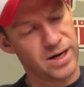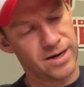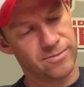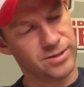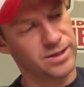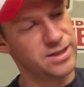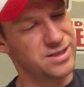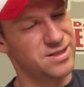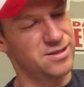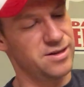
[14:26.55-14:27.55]
and with
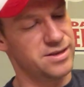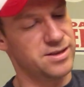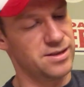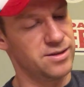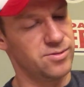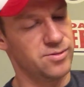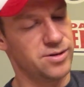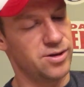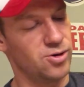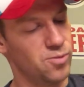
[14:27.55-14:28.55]
these it's a little,
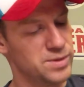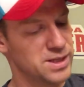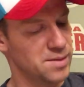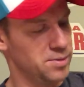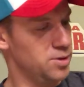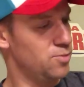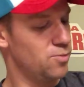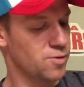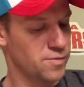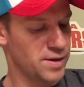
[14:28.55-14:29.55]
it opens it up a little
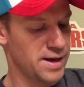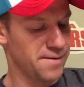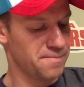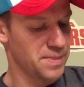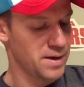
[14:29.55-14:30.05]
more for that.